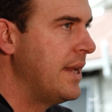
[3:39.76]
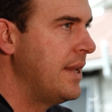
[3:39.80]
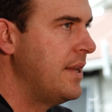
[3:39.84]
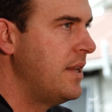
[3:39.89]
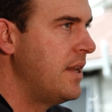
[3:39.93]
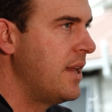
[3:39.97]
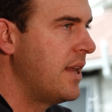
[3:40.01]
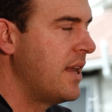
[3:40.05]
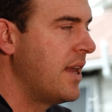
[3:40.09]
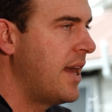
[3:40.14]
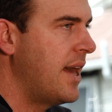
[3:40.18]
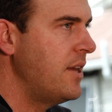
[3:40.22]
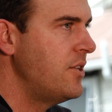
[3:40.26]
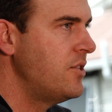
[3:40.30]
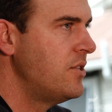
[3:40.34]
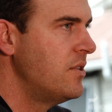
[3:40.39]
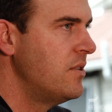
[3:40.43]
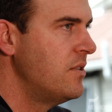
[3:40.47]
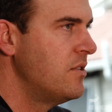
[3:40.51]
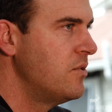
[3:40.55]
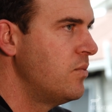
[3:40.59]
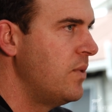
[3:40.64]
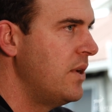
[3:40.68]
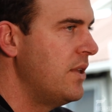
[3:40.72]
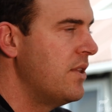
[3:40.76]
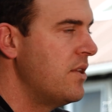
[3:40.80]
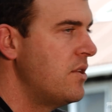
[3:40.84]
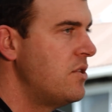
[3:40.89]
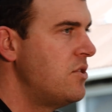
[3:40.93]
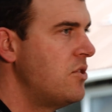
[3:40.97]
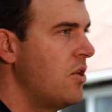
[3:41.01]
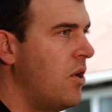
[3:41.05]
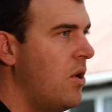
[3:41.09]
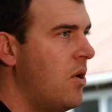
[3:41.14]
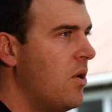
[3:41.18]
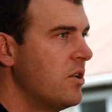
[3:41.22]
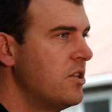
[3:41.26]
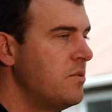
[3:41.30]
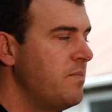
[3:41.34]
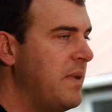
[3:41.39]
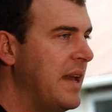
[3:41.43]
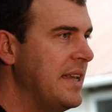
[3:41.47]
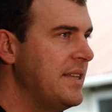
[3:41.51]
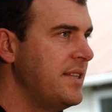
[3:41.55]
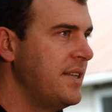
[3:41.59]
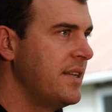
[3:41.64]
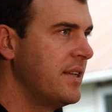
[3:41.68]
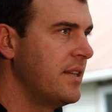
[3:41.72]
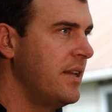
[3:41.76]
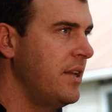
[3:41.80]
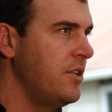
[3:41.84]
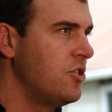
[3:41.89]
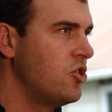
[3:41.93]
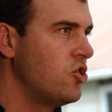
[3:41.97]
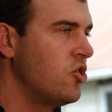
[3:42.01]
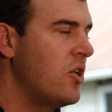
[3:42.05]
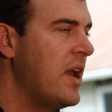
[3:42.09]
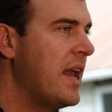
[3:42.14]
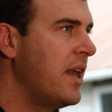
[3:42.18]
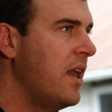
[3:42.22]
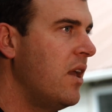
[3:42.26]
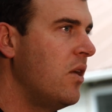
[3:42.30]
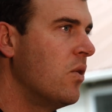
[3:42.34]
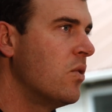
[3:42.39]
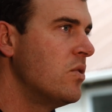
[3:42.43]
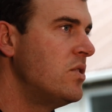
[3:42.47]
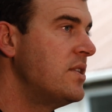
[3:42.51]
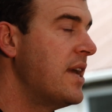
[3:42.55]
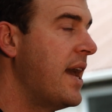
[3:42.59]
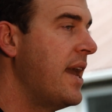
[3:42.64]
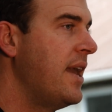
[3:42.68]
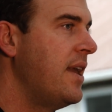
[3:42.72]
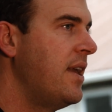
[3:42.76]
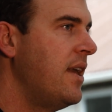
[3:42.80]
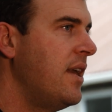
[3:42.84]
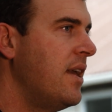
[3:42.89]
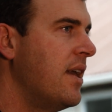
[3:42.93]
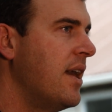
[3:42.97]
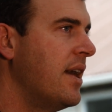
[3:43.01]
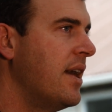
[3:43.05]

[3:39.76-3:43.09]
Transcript: indications, where the dog's basically tracking or taking